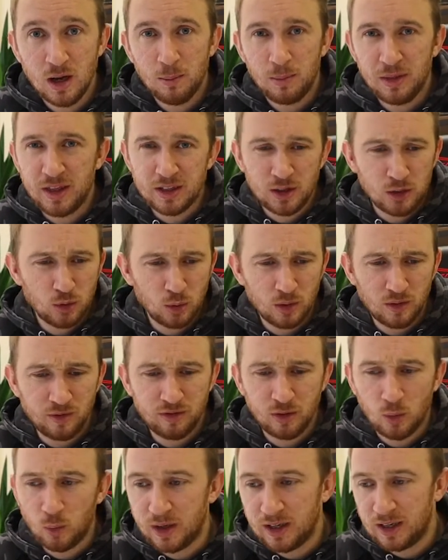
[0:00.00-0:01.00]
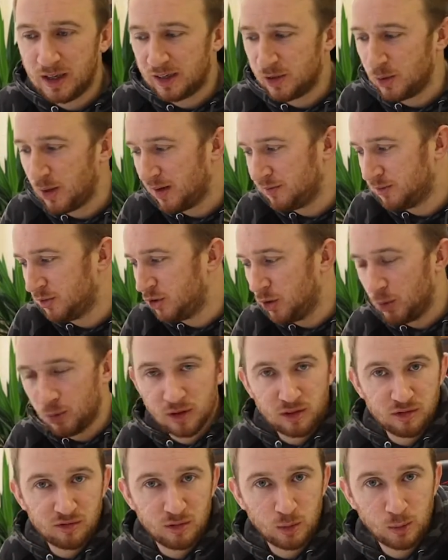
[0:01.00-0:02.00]
but then you do it for a week and you have two
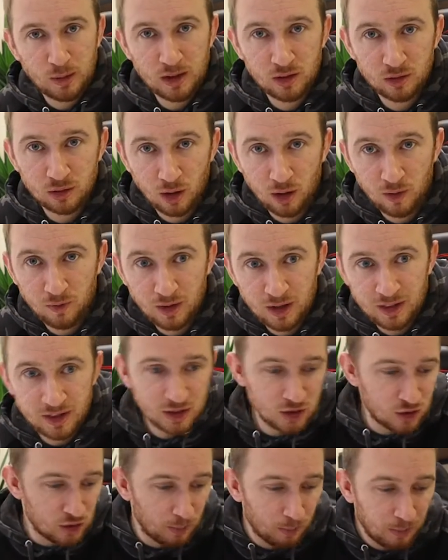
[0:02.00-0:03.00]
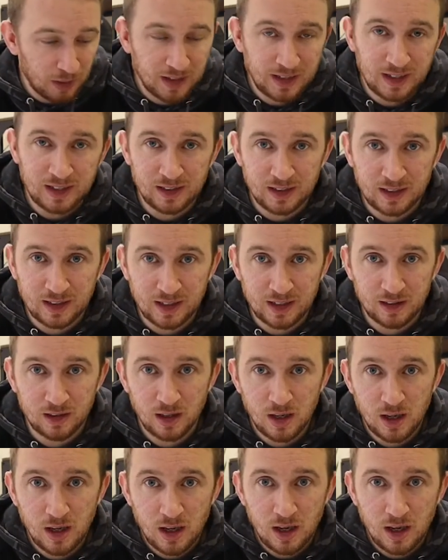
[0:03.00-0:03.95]
or three weeks off, and then you jump back in again